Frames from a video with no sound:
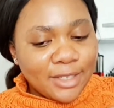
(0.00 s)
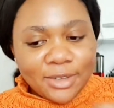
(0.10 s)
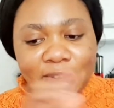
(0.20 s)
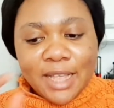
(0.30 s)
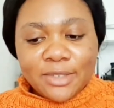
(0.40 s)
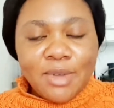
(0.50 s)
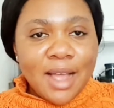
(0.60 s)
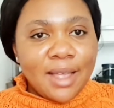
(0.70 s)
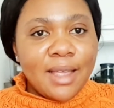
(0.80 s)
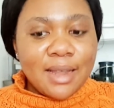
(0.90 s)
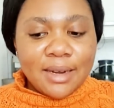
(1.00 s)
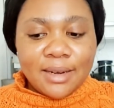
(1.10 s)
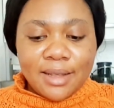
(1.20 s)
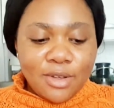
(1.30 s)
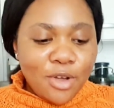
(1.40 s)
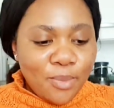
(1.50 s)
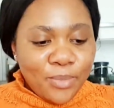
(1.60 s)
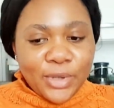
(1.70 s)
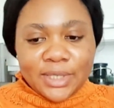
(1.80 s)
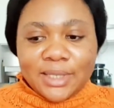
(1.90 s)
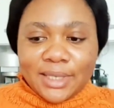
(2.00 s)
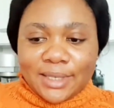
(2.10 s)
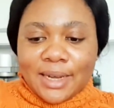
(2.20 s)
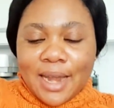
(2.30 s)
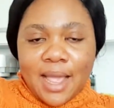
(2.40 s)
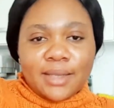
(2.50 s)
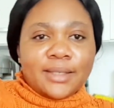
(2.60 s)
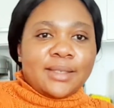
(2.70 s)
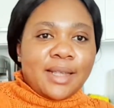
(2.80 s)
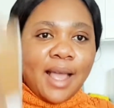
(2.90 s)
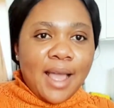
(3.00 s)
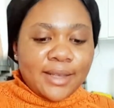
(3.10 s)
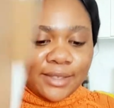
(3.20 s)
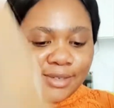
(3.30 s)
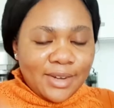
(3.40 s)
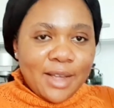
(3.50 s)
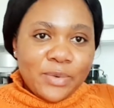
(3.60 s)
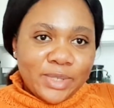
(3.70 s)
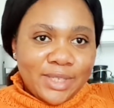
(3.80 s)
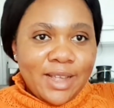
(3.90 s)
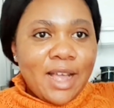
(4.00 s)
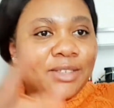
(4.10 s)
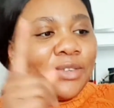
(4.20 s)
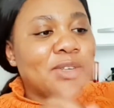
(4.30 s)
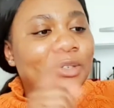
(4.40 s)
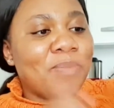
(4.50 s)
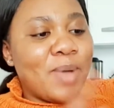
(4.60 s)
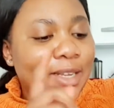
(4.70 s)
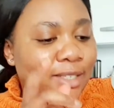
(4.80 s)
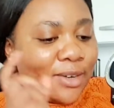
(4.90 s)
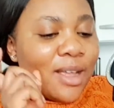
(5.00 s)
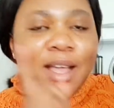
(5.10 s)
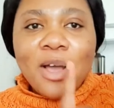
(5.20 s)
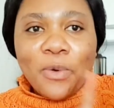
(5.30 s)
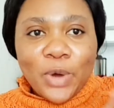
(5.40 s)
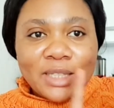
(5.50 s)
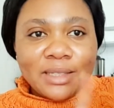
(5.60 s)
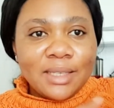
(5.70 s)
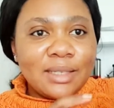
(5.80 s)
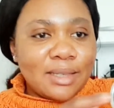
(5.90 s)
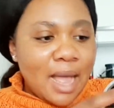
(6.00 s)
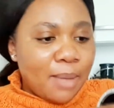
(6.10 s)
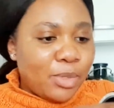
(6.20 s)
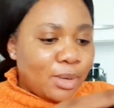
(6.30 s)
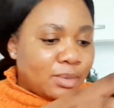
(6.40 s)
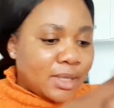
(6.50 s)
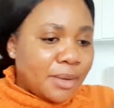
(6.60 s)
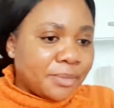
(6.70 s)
So let's go ahead and unbox this lens, guys, so that we see how it's going to match with this adapter.